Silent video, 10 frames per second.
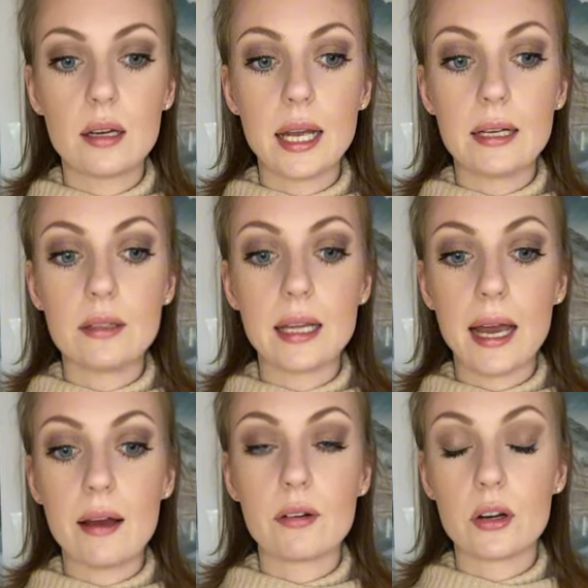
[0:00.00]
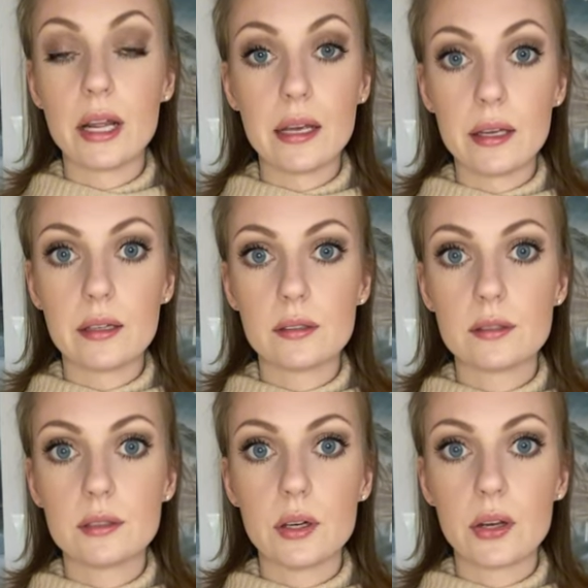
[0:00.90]
And they have her naked,
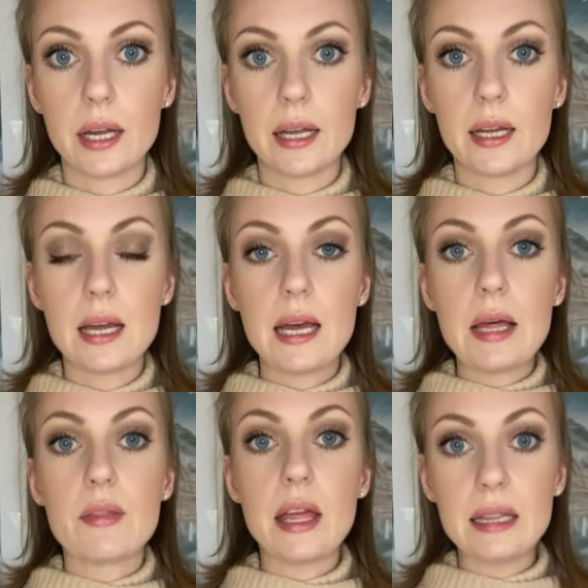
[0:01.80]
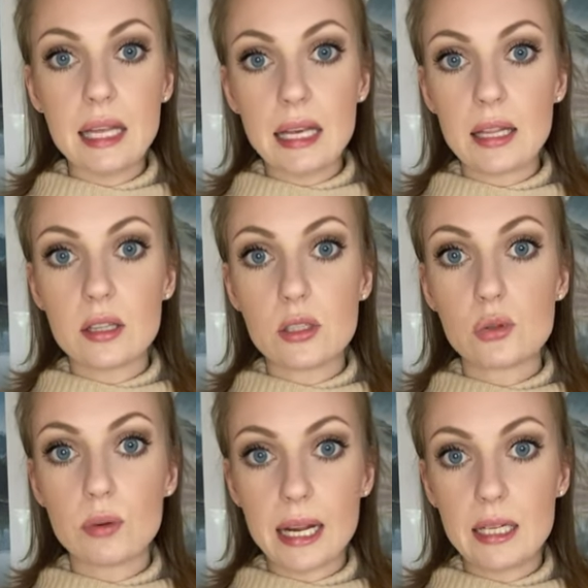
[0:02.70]
okay? Then they get this
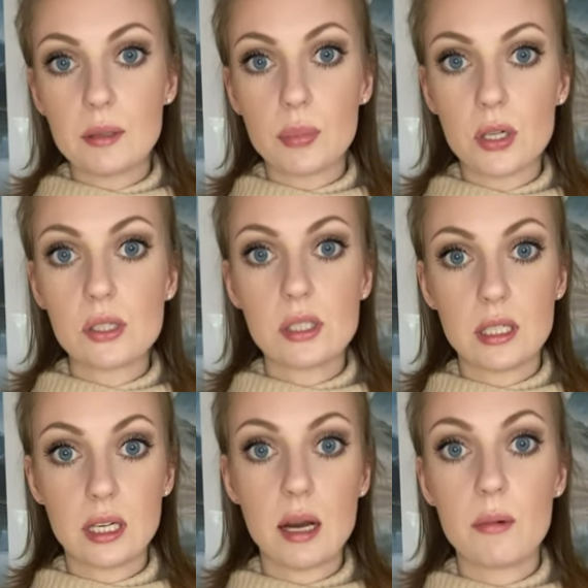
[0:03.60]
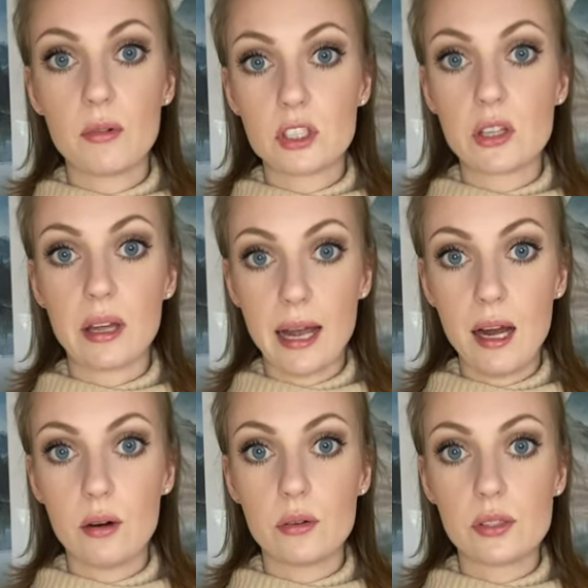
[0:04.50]
random person to come over to the
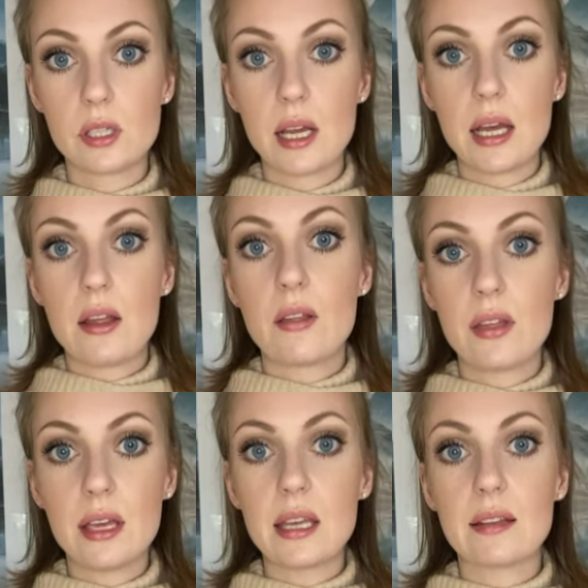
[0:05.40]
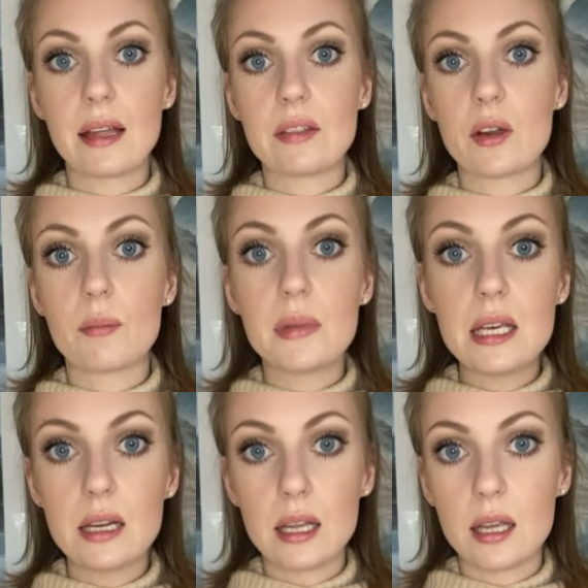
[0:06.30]
house thinking that they're
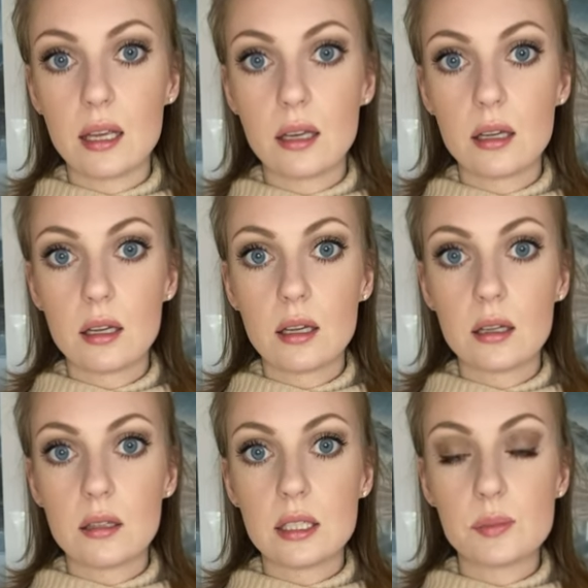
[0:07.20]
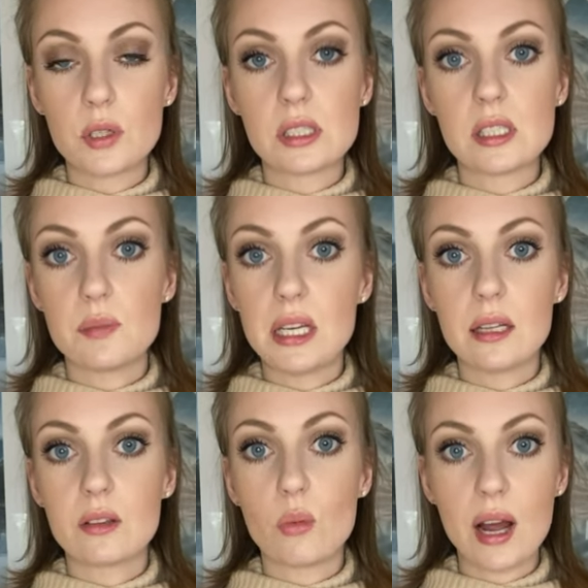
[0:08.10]
meeting, this person is
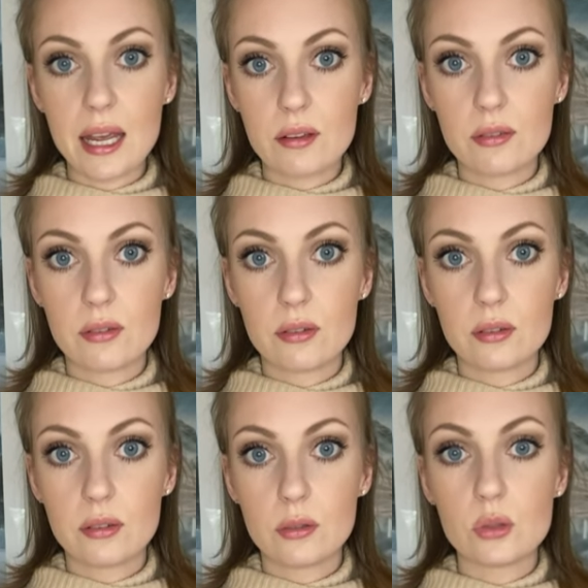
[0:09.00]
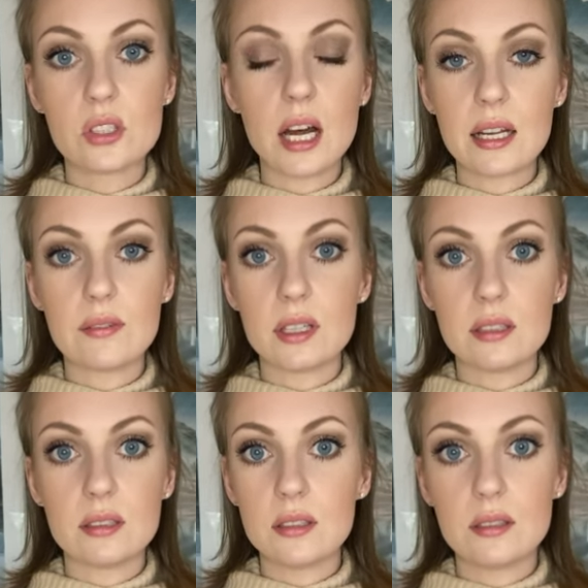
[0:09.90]
meeting the wife who's not
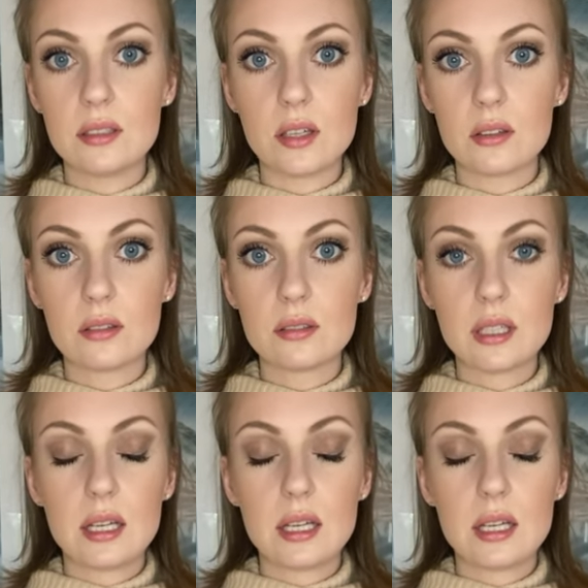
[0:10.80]
even, you know,